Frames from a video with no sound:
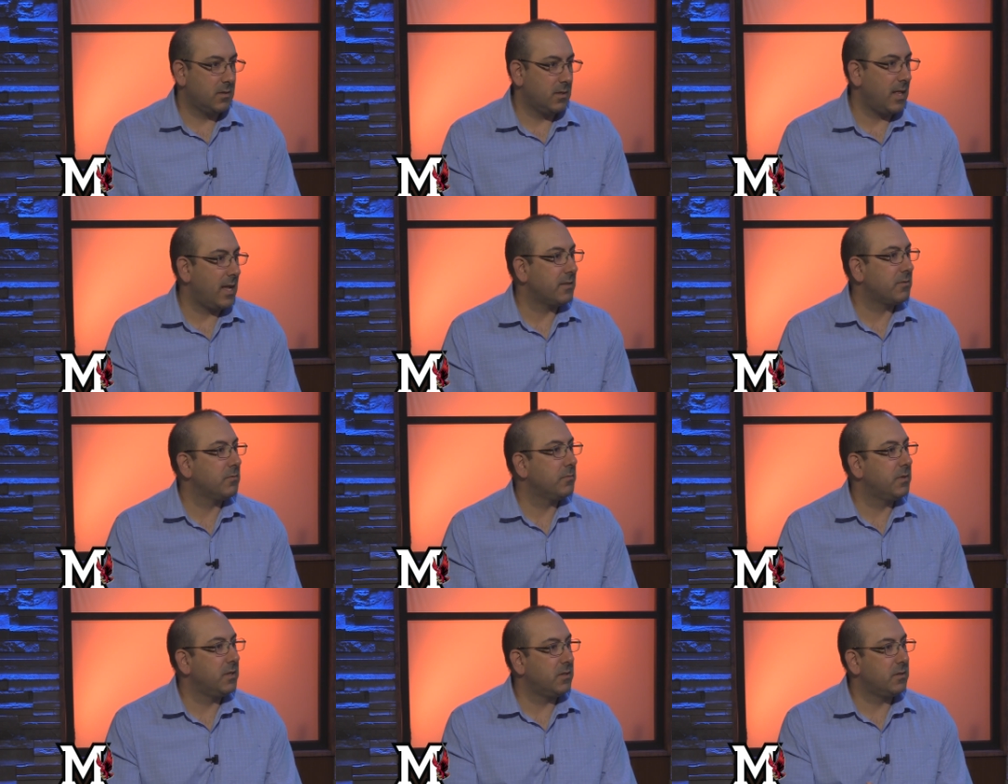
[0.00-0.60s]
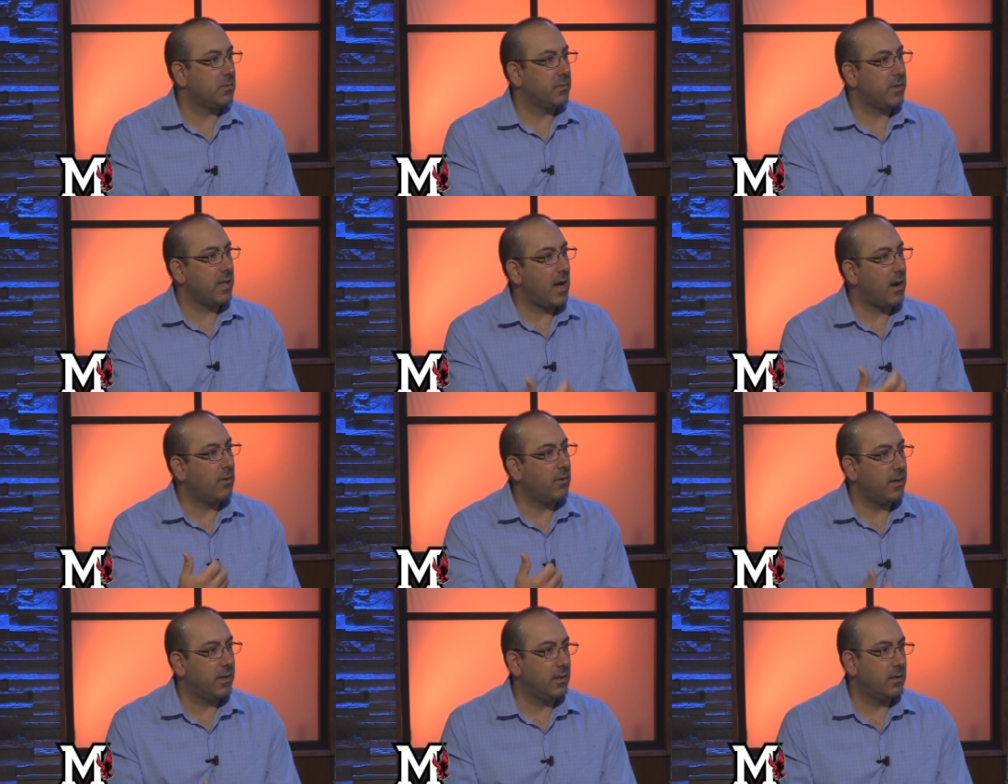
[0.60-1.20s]
classroom teacher
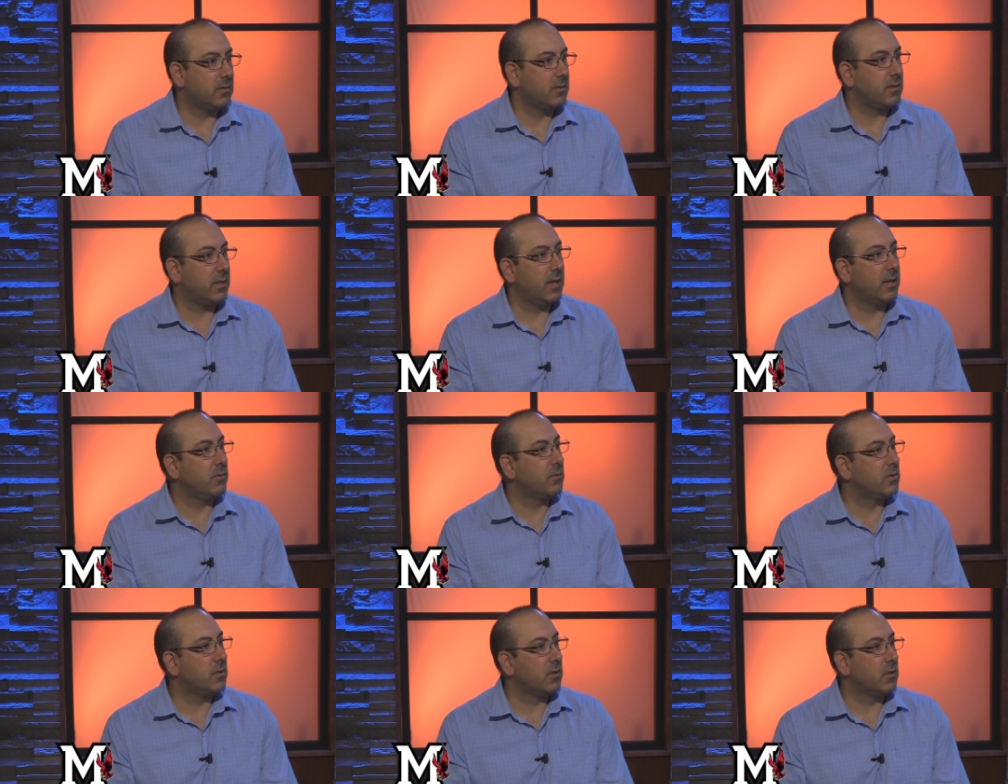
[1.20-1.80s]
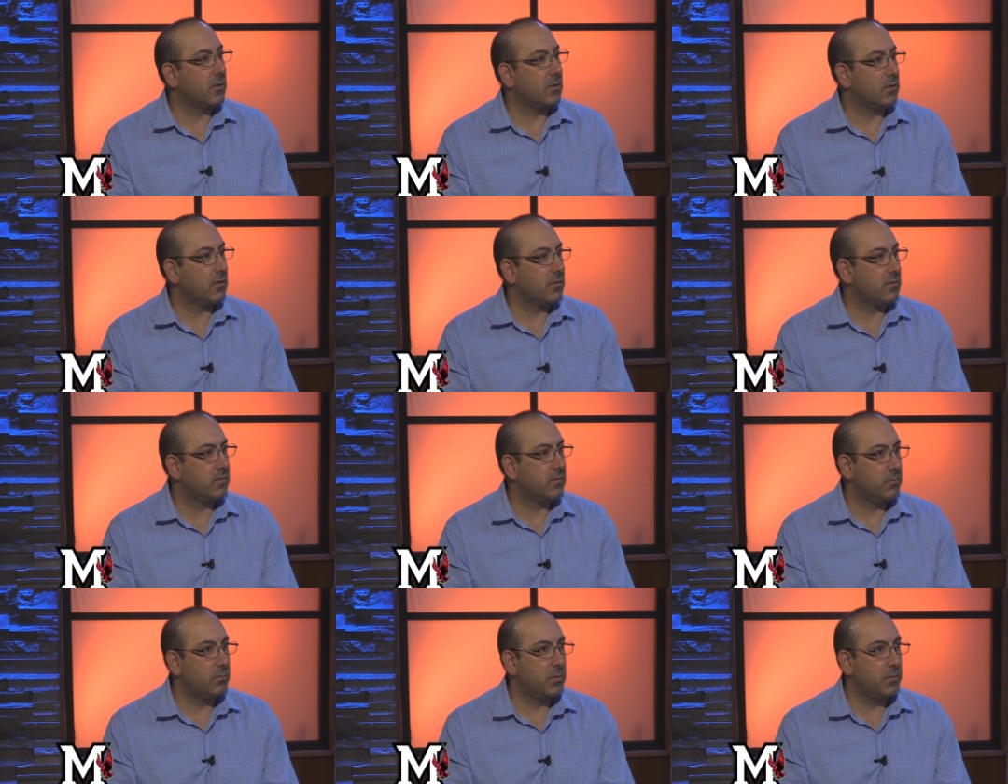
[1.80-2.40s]
without english language
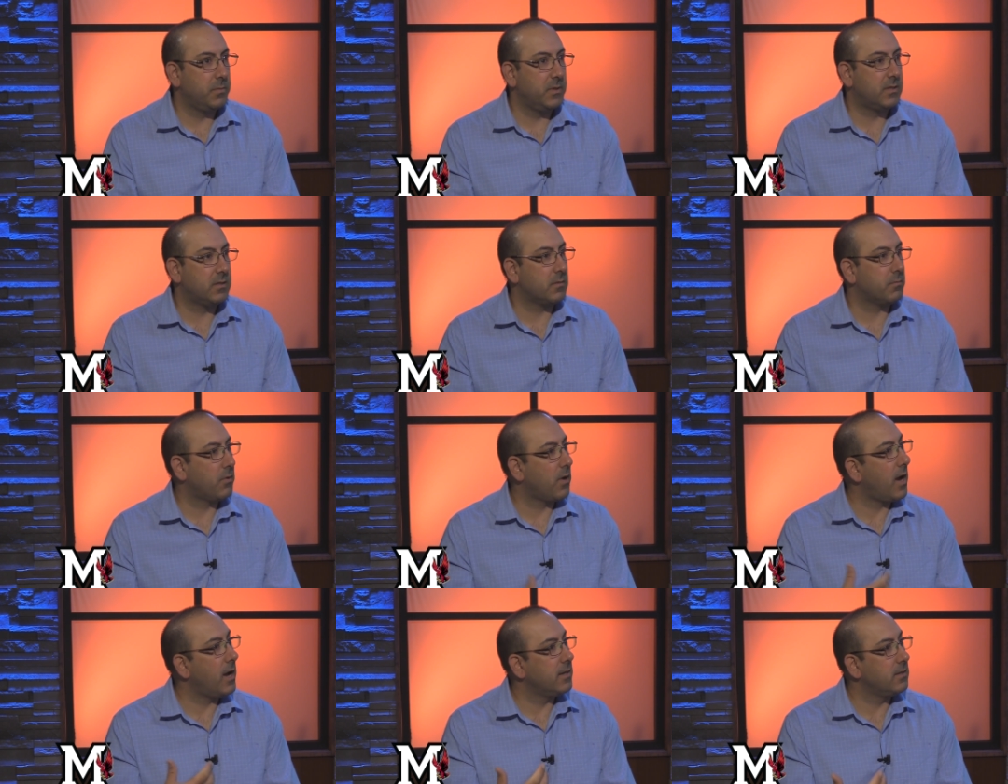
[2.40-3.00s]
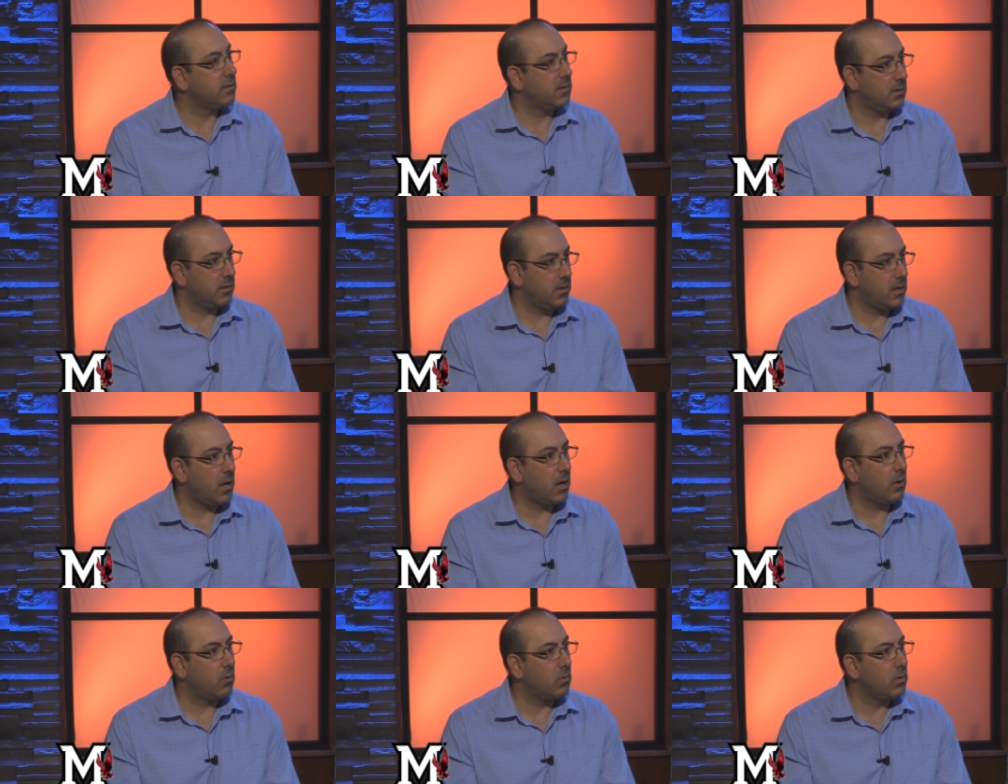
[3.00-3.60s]
learners would be surprised to
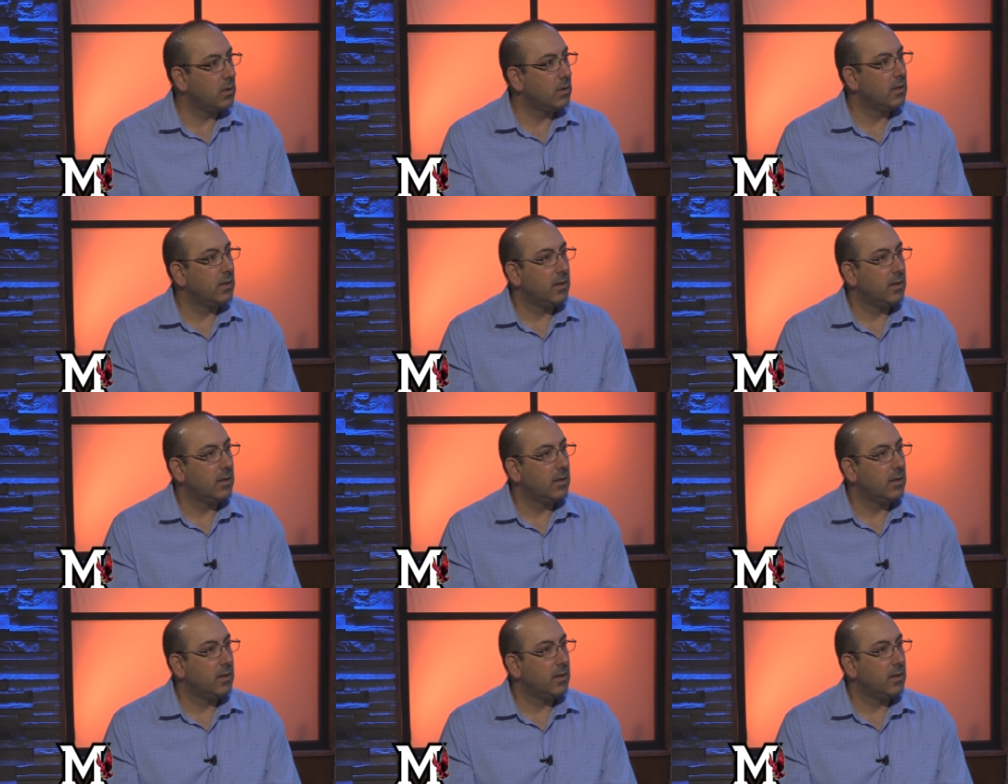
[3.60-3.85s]
know